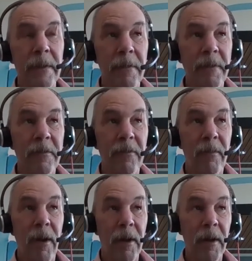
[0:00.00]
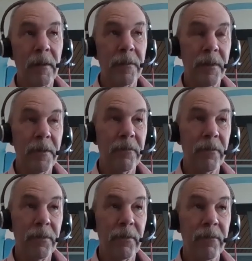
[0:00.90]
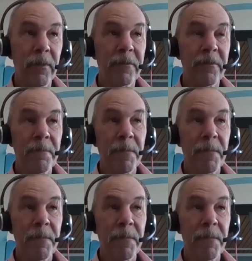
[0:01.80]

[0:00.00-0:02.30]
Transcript: the digital model and the digital universe,